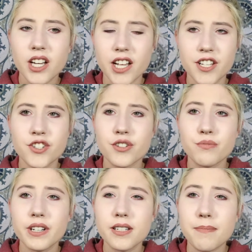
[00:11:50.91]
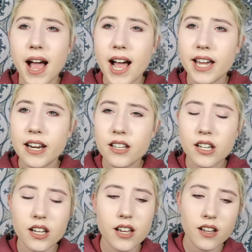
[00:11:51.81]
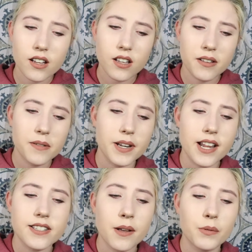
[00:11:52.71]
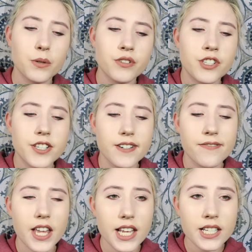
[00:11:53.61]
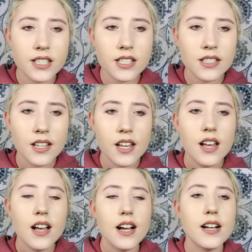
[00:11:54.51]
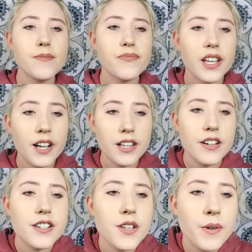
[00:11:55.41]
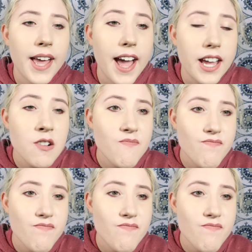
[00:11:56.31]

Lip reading: It's just really bad when it's up close to your face. The color is okay.